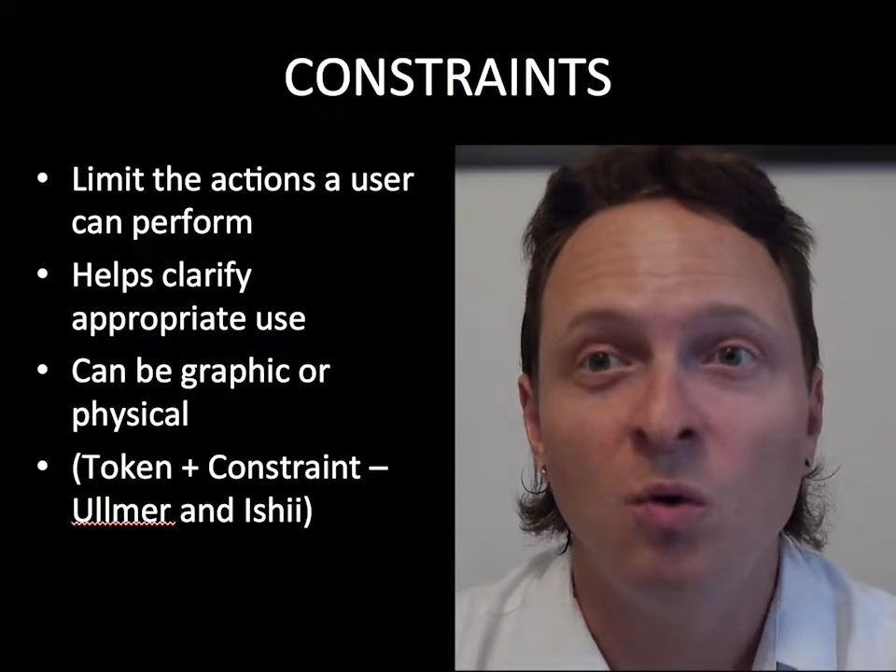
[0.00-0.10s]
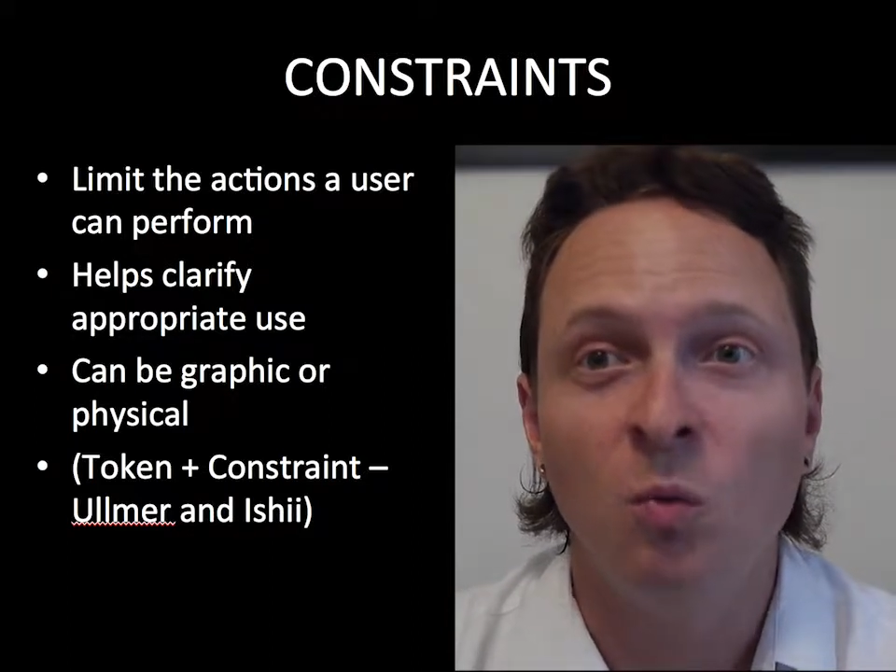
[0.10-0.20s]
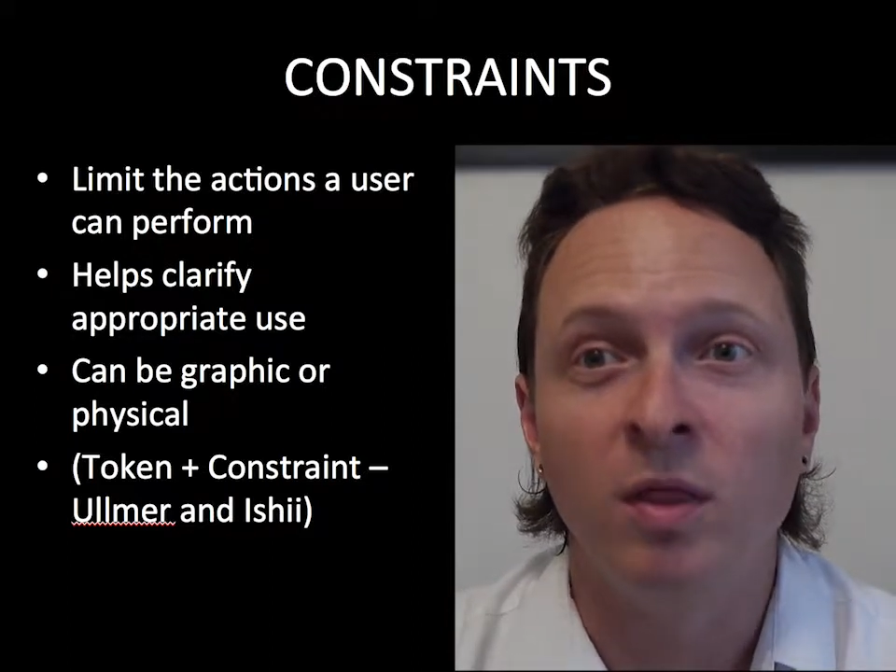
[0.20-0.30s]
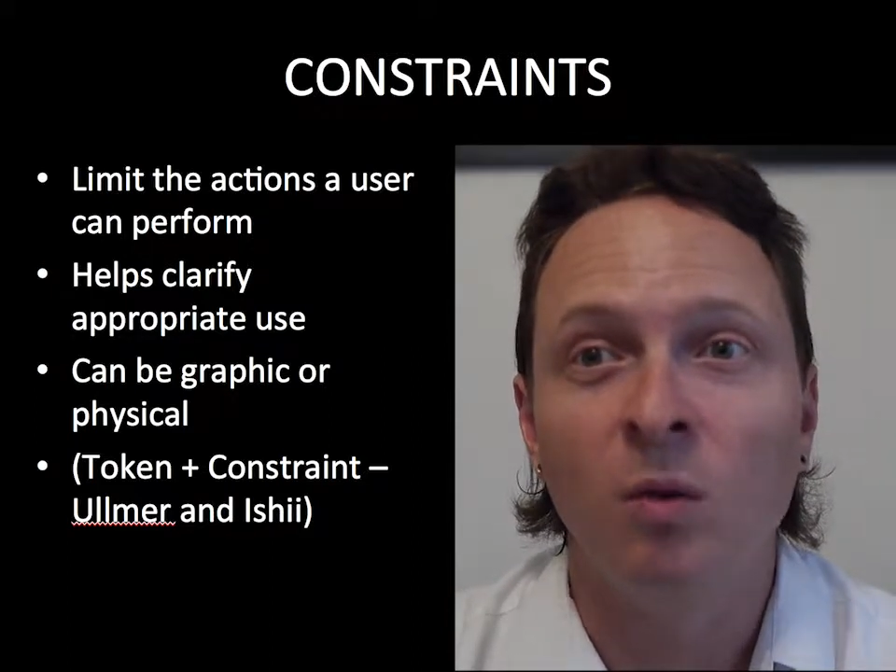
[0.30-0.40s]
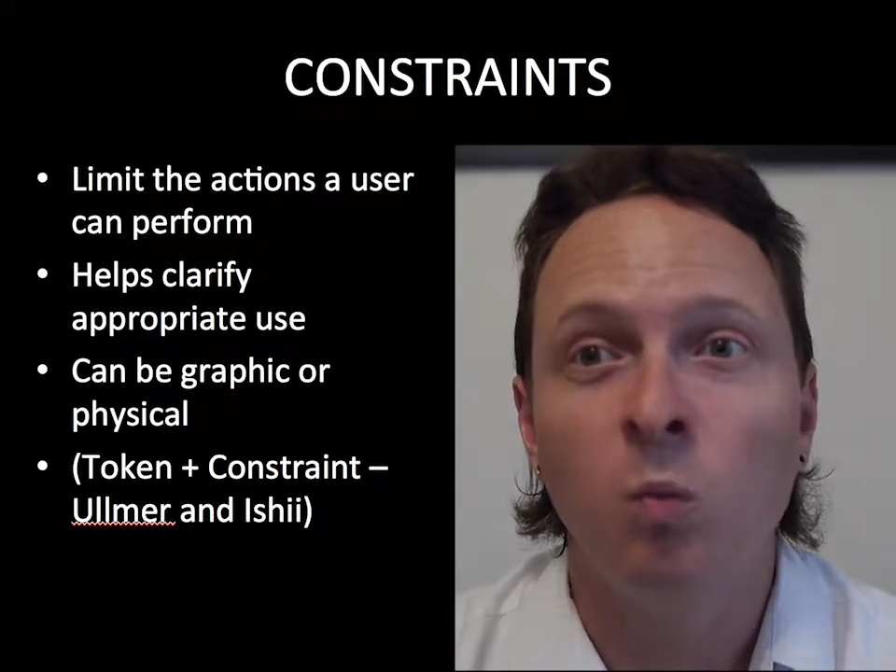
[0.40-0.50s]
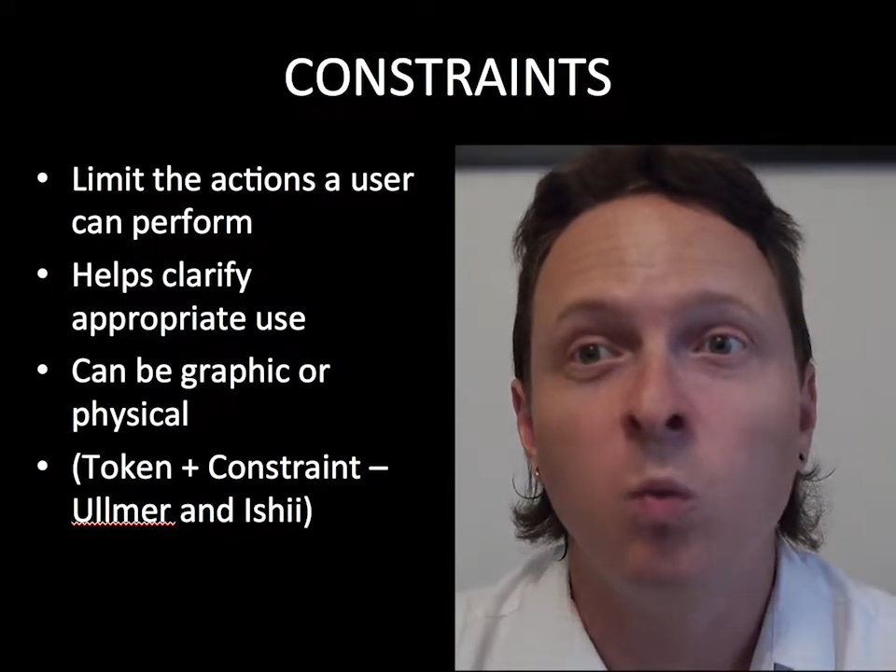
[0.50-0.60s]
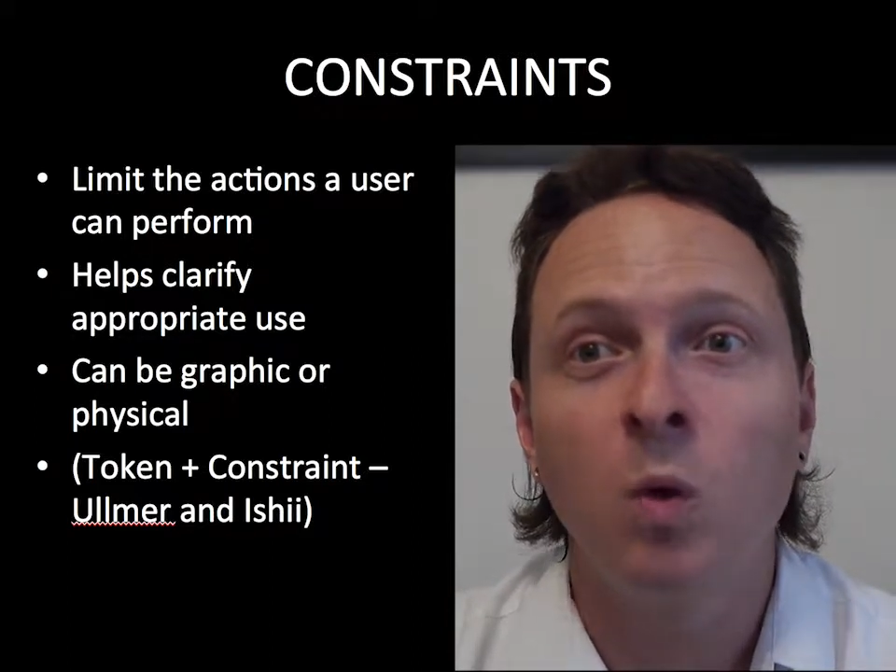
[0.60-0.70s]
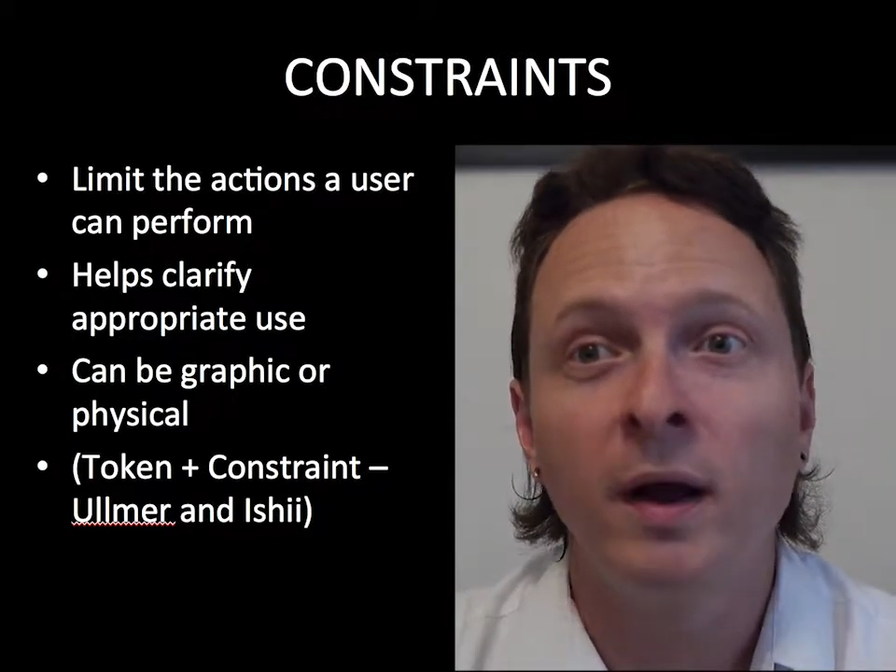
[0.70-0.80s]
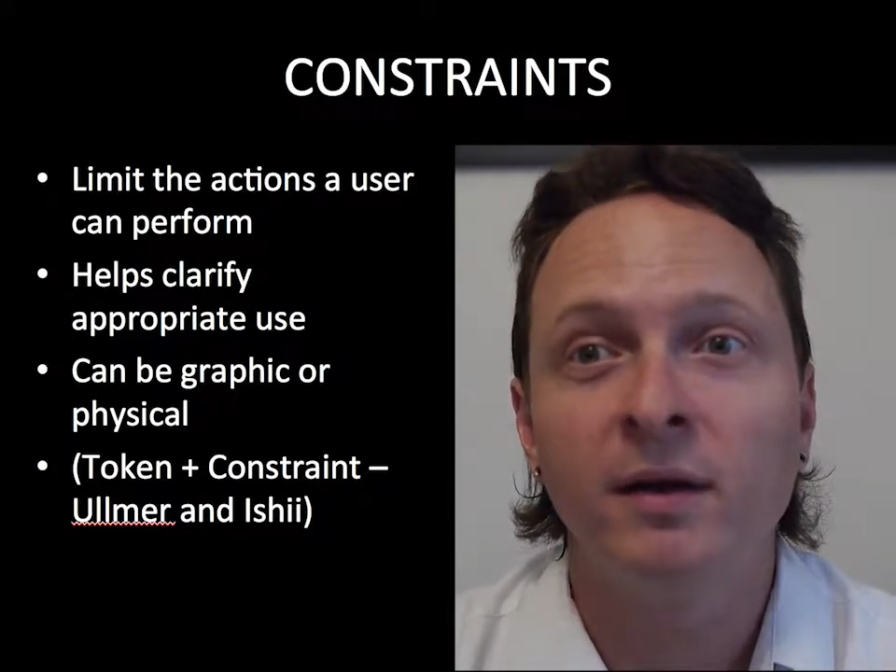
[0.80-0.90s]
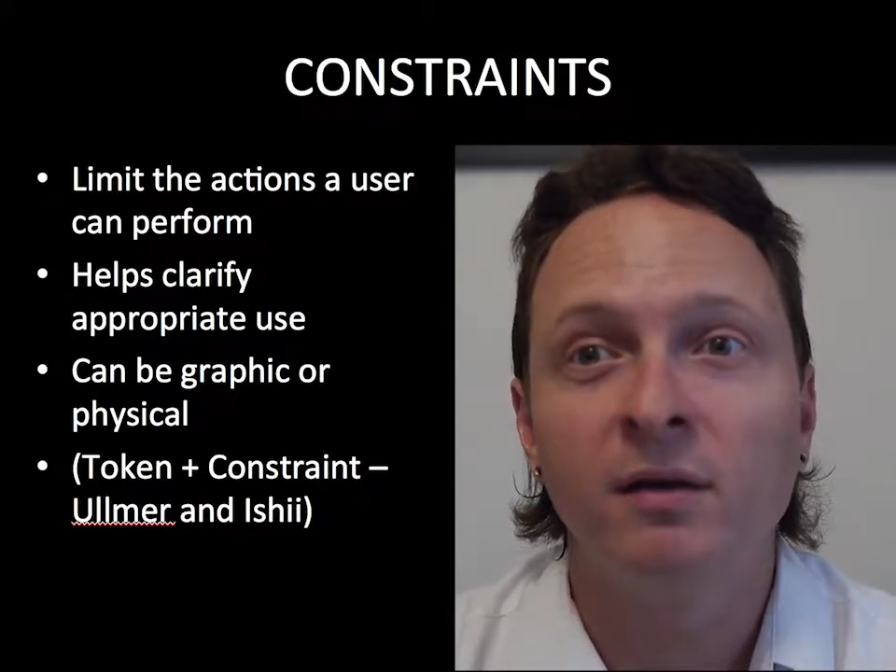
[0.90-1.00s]
with
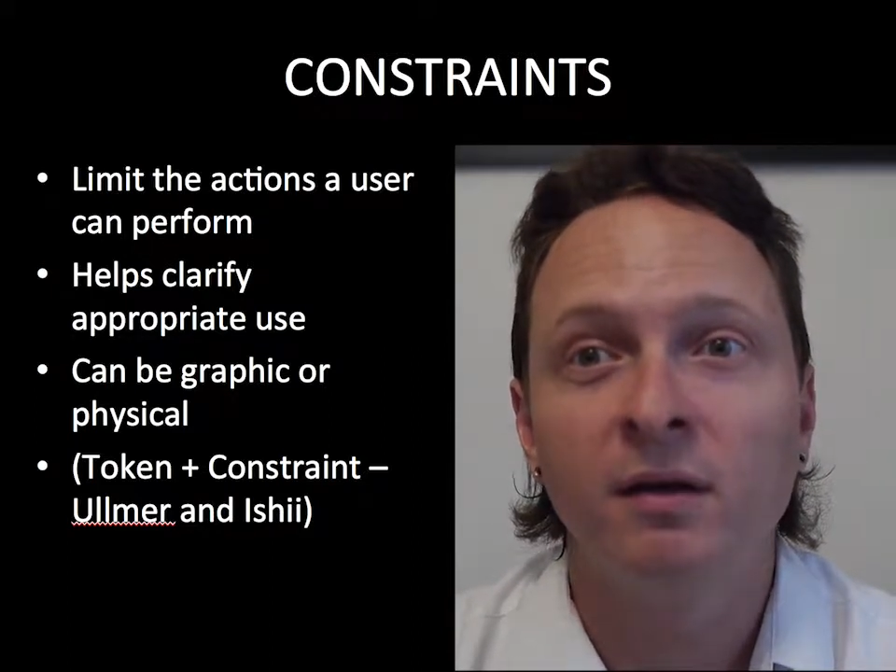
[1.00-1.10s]
what